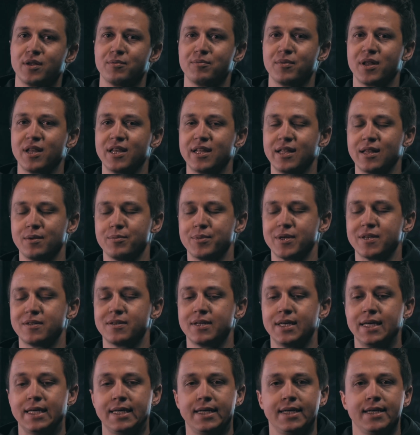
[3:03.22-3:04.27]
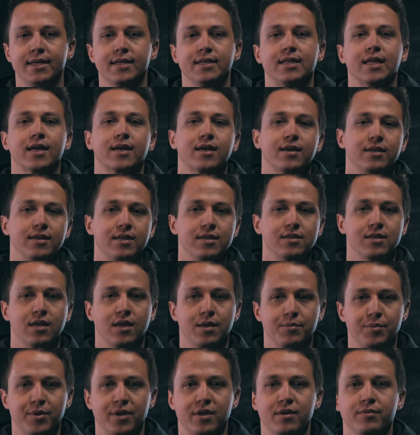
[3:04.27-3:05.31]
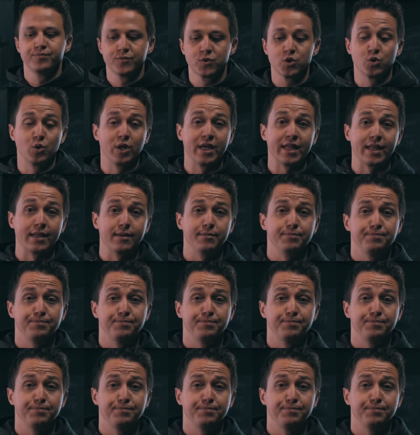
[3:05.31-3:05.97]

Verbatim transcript: them a little bit. That can easily be too little.